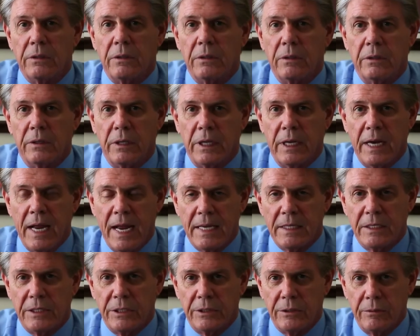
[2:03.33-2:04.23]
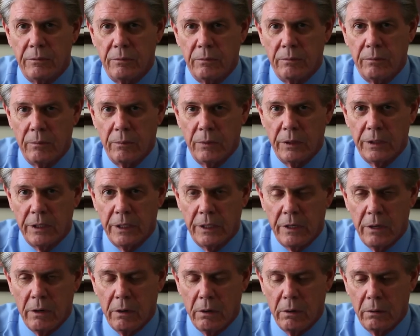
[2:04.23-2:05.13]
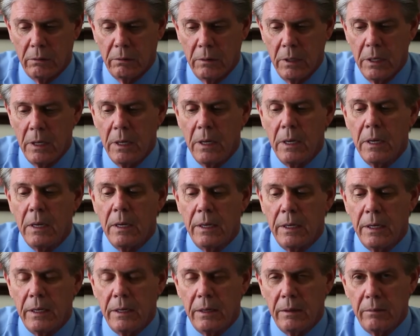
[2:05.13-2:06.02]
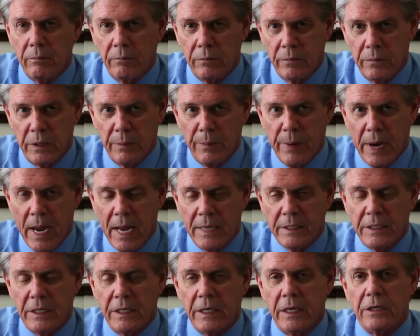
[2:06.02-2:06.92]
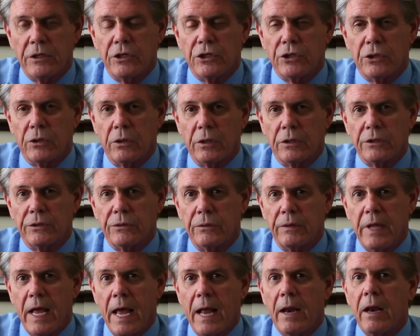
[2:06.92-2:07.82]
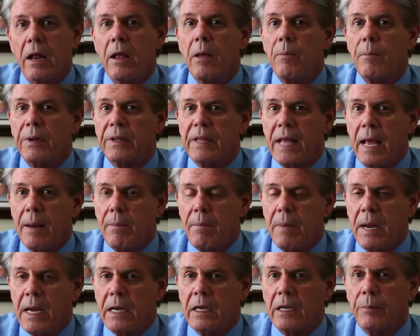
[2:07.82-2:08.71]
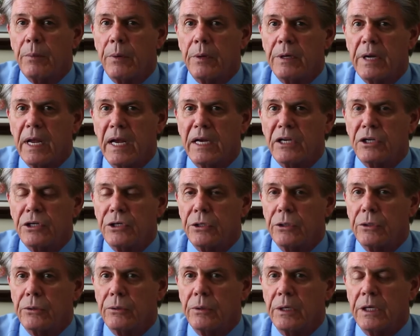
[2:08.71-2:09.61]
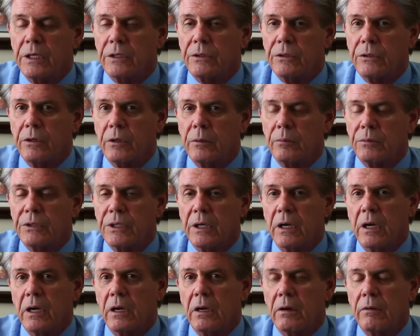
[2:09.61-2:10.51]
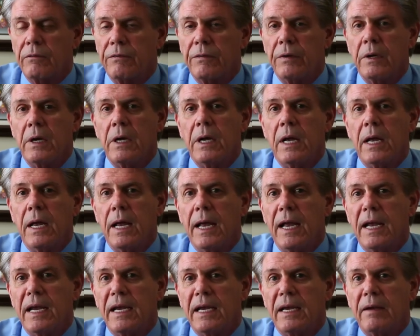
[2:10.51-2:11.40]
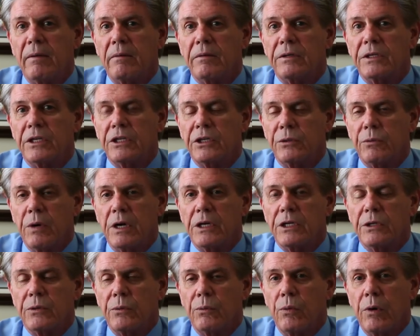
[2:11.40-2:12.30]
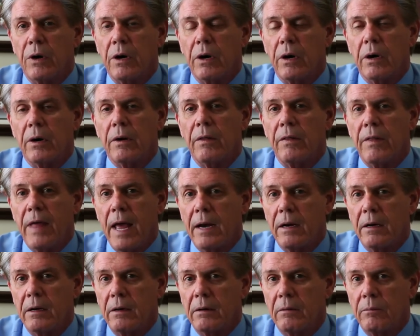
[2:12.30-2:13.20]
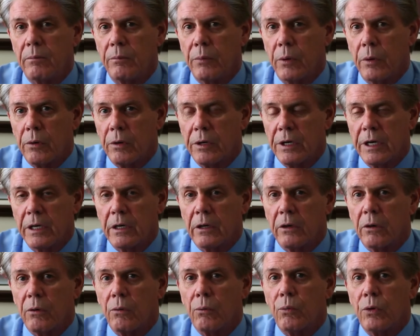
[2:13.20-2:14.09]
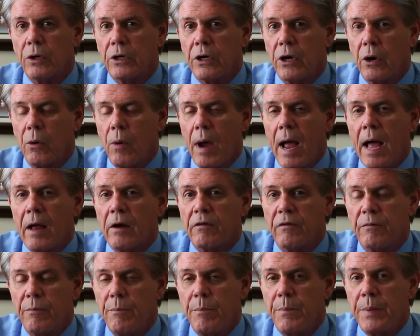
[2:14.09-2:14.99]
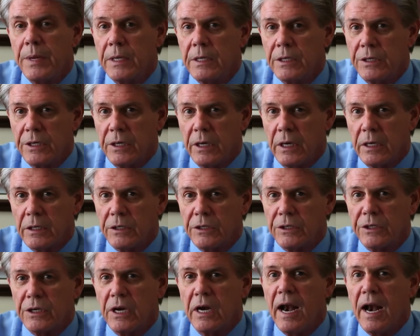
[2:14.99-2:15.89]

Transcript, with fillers: that has what they call deposit insurance through that, but that mainly protects you in terms of a situation where that broker-dealer would go out of business.